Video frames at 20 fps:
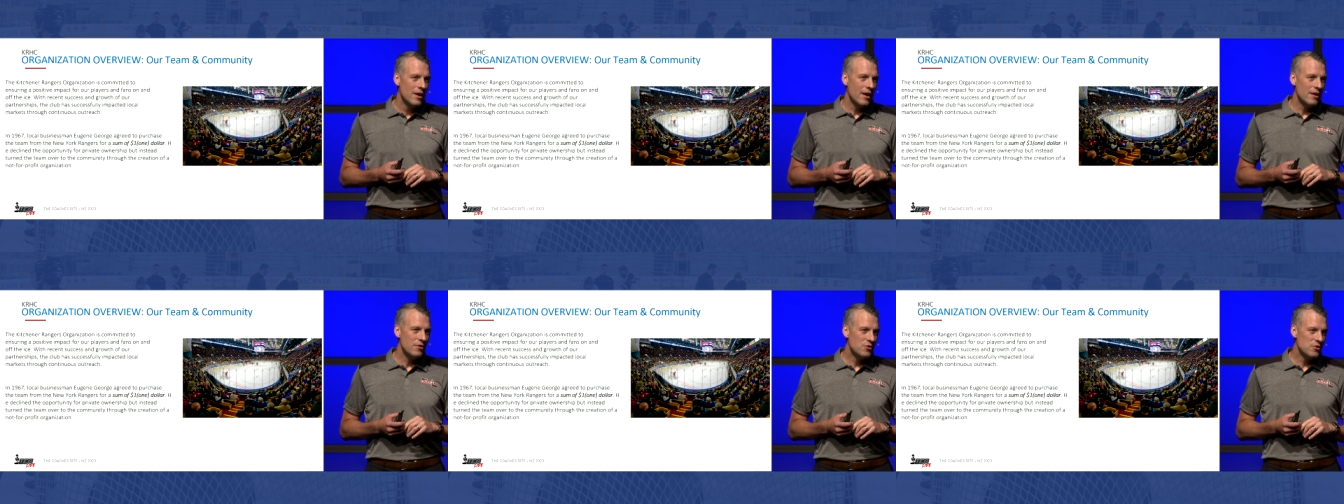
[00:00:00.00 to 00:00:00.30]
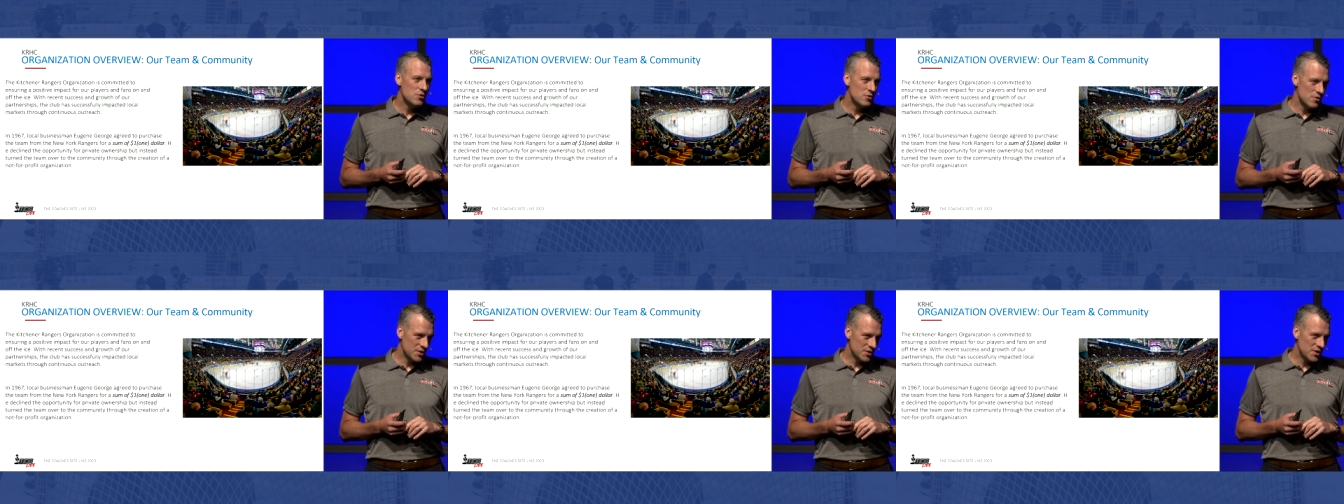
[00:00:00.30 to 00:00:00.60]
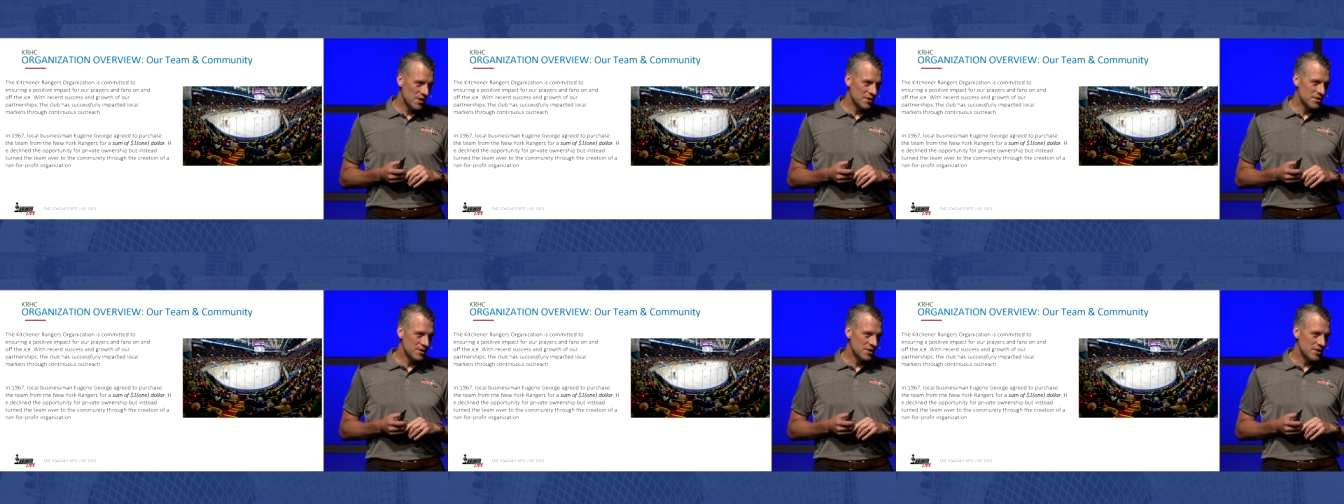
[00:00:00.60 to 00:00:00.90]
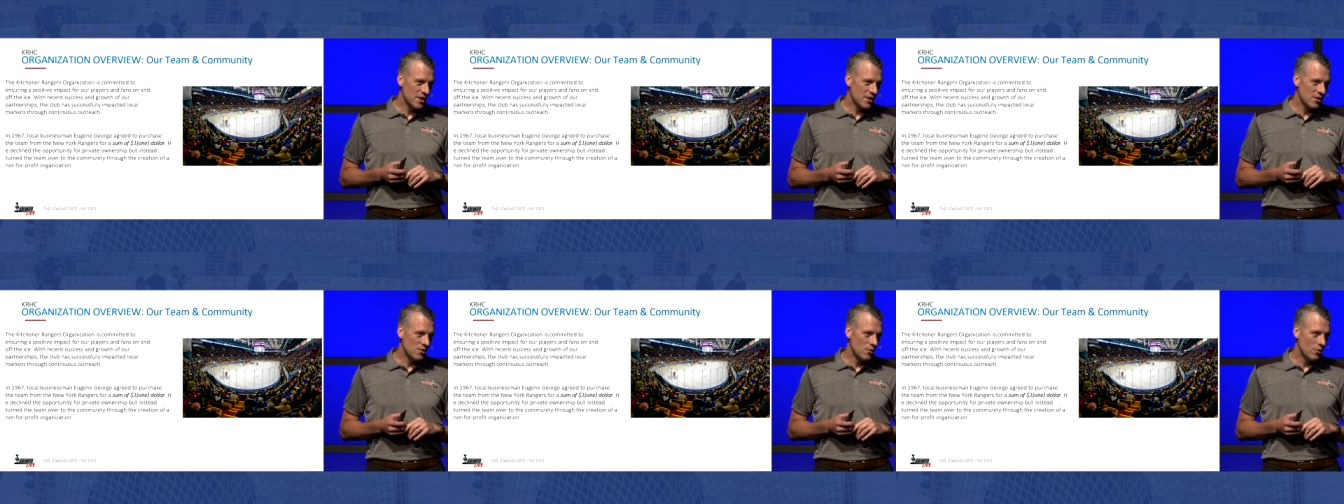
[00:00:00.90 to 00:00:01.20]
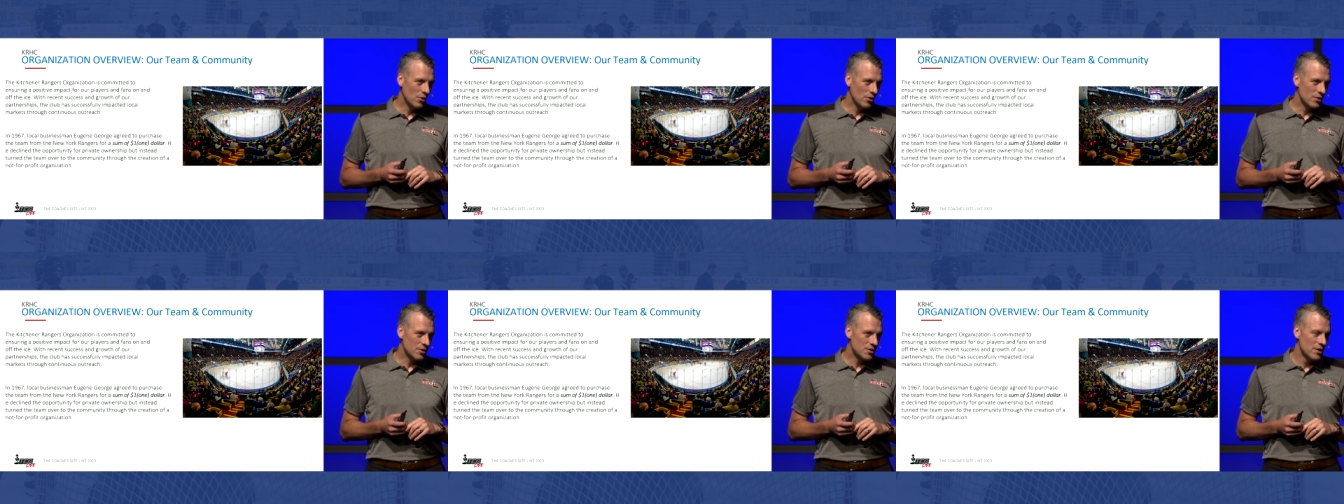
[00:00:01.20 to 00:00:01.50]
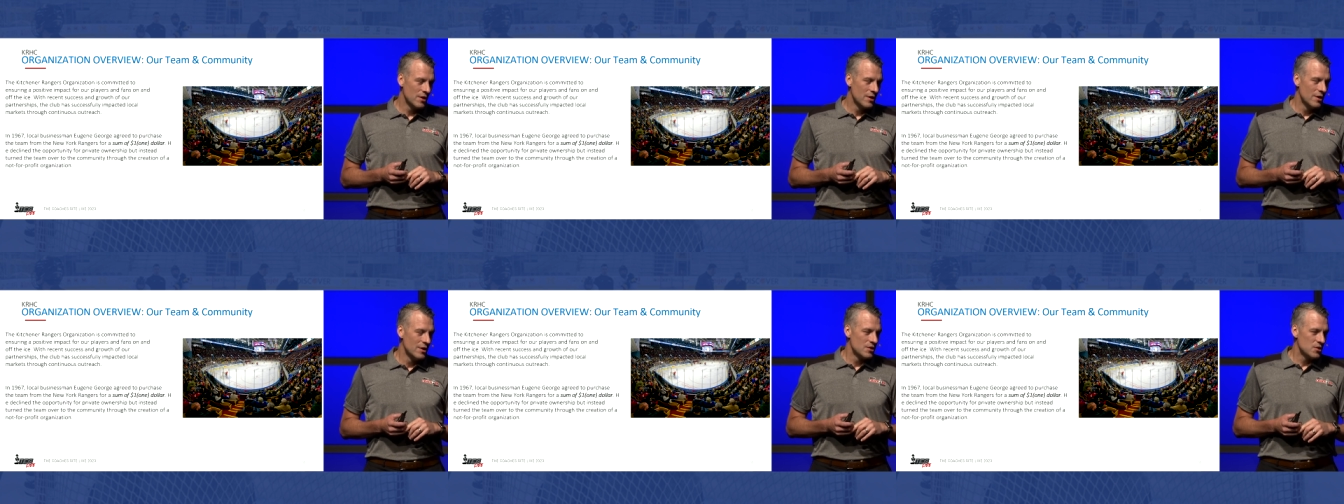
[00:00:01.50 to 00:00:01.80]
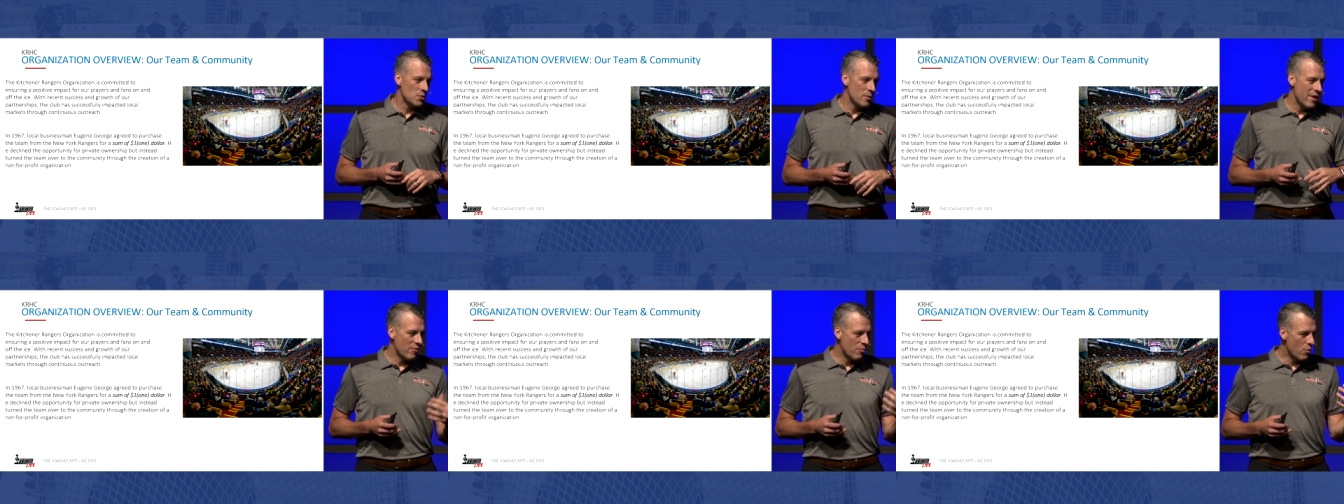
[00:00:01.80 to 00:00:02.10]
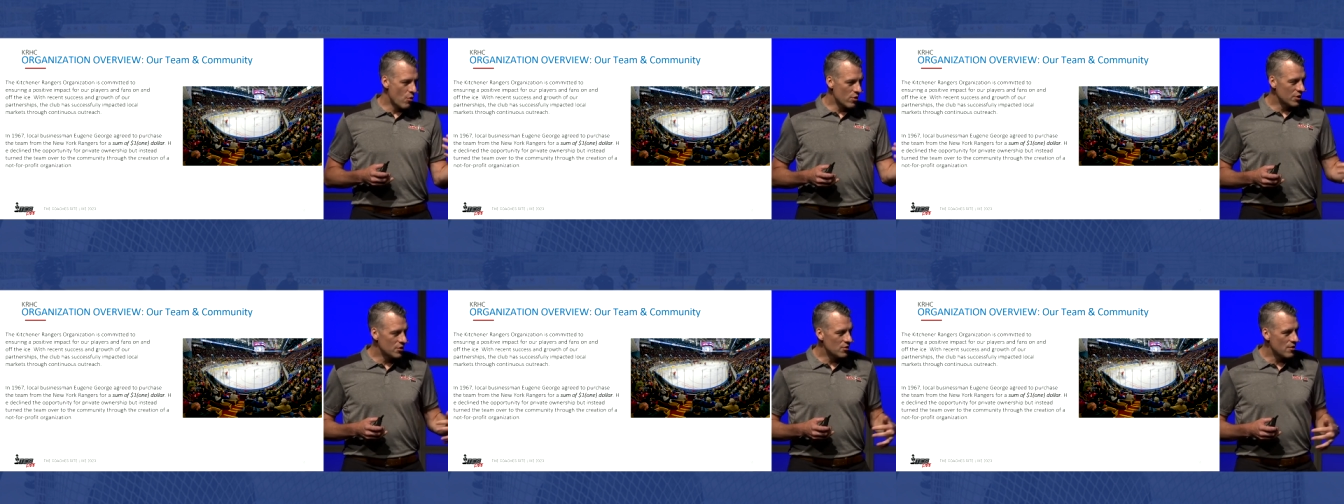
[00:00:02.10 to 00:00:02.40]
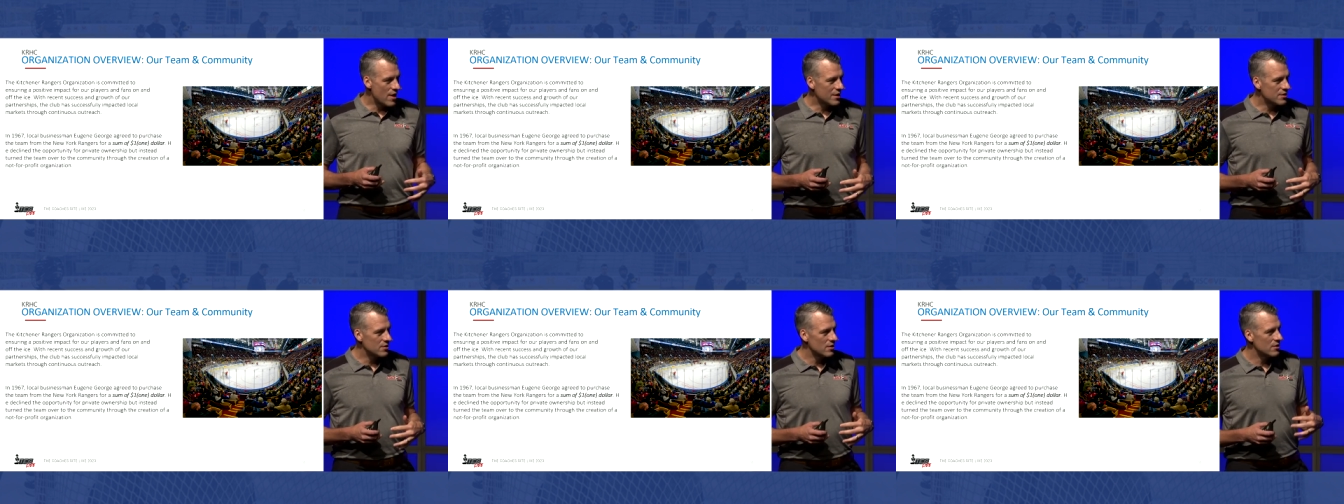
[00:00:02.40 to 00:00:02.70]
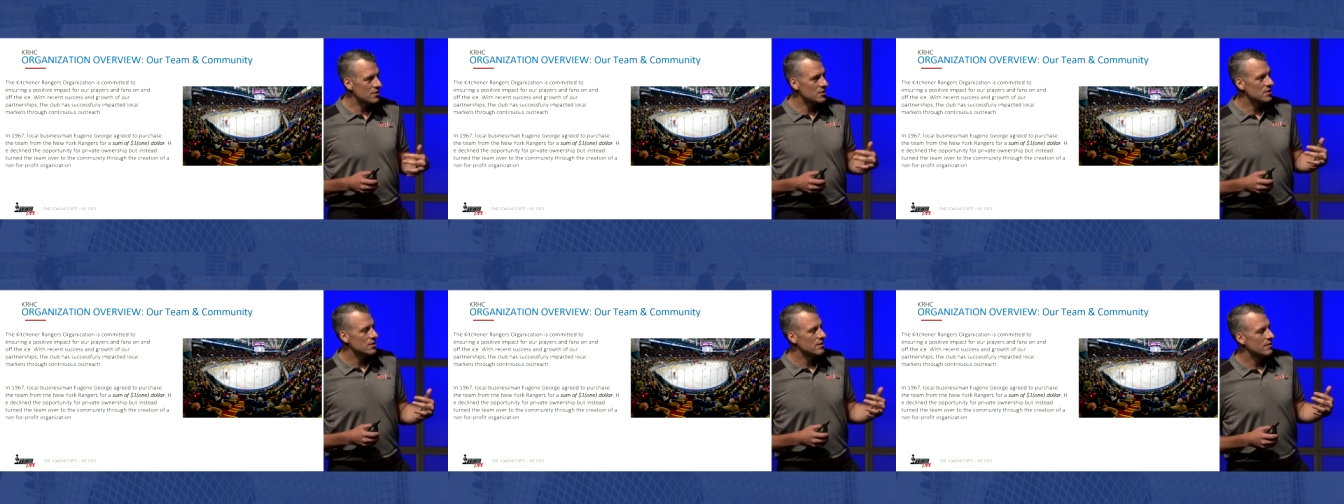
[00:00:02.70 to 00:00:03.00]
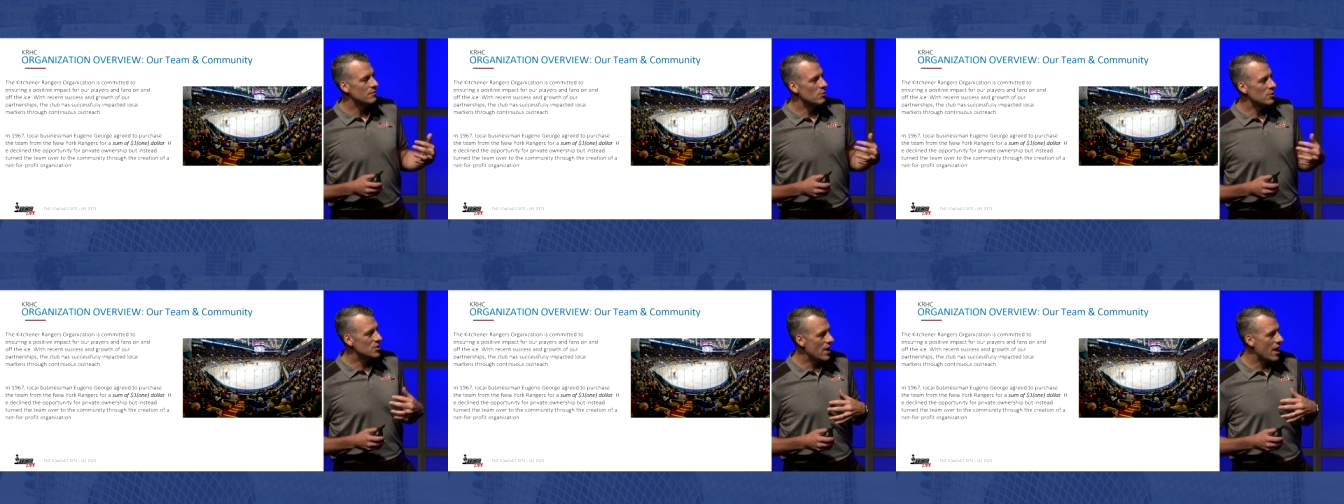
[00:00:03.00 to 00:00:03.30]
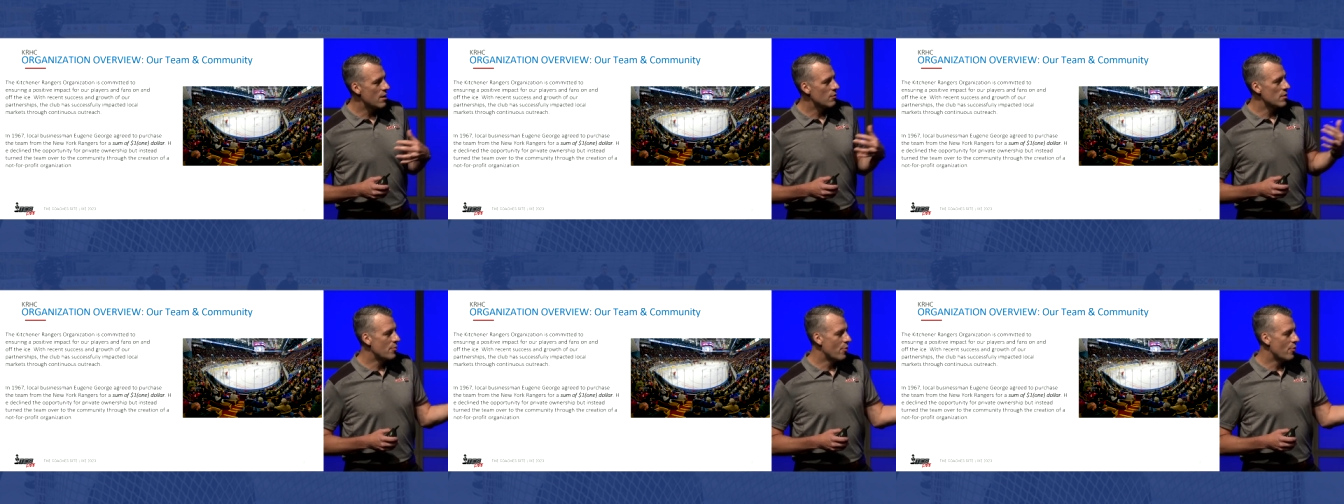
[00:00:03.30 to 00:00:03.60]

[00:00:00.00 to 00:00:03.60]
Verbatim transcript: and to the season ticket holders. So we have a board of directors, which I